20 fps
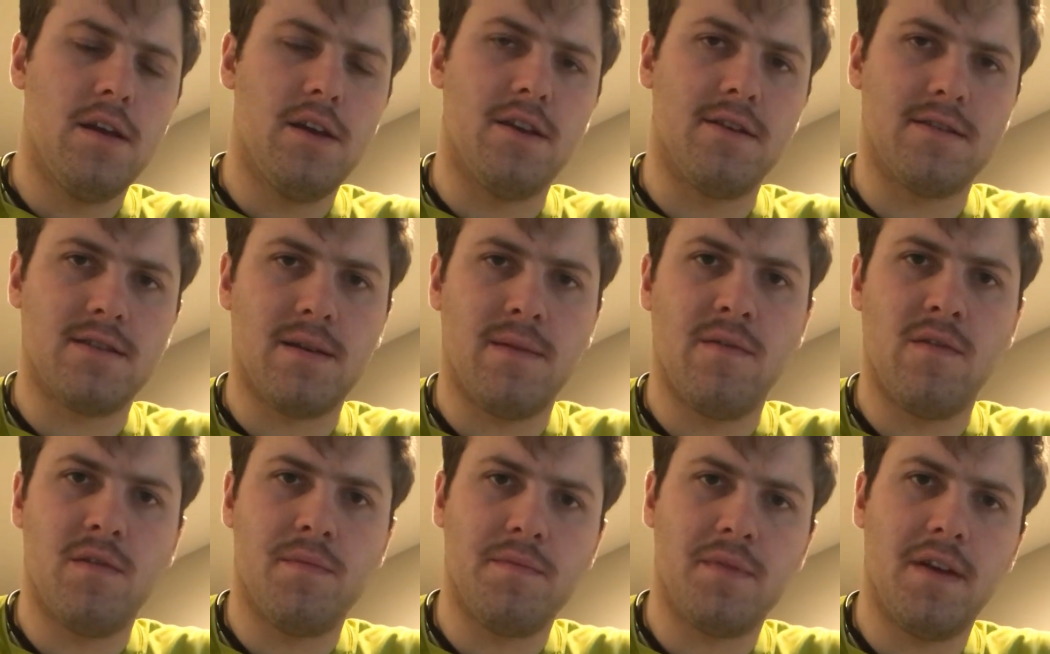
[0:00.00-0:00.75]
you know,
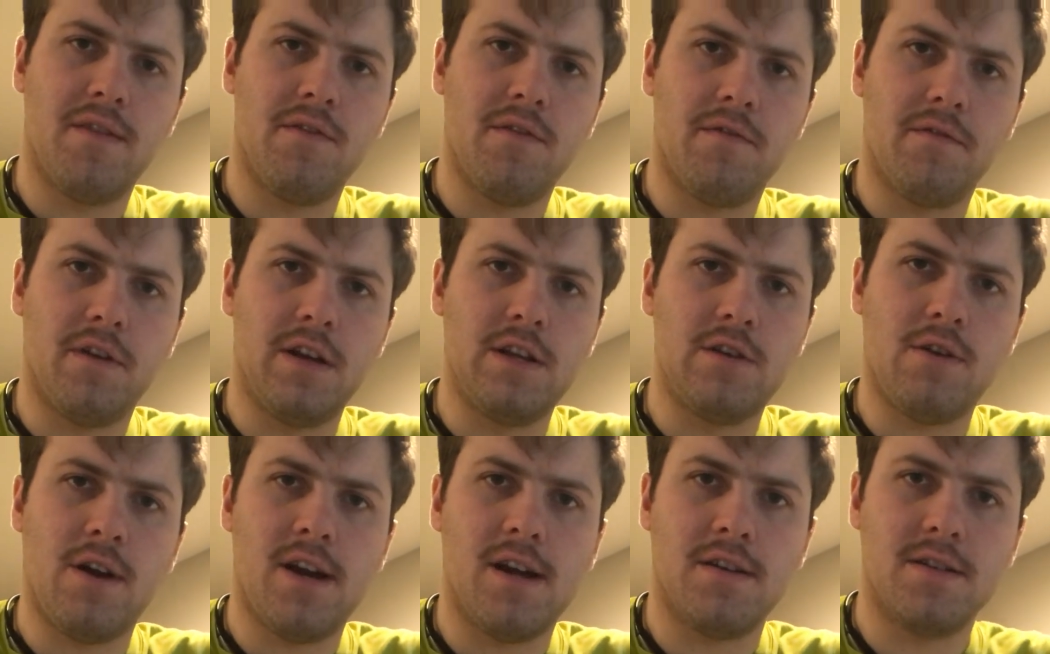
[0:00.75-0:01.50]
some of them give you
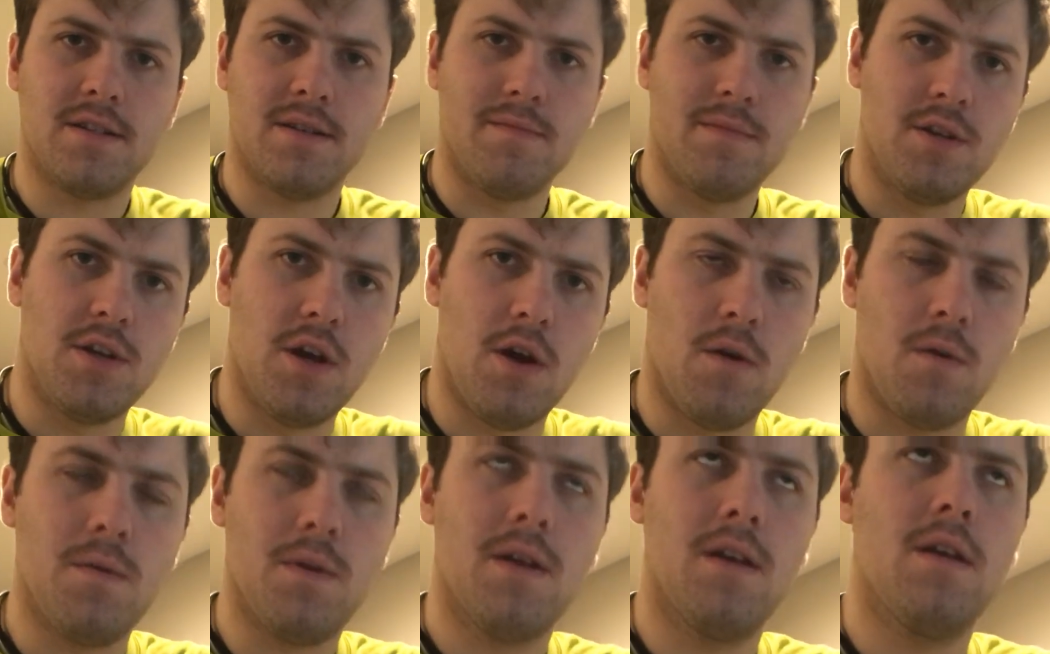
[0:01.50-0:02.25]
free trial, some
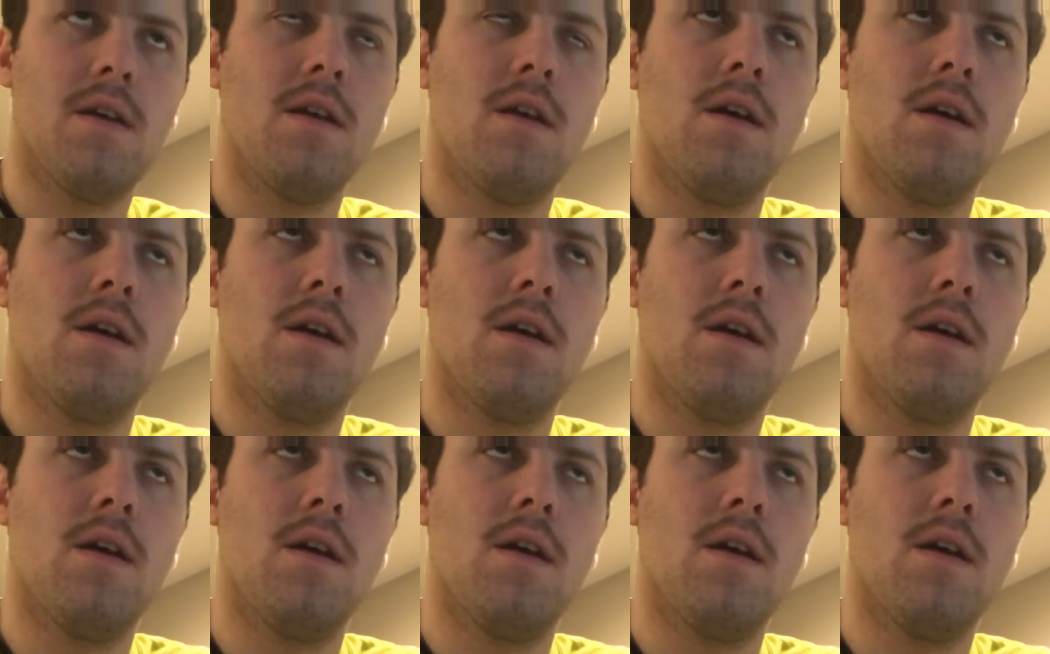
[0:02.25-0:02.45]
don't.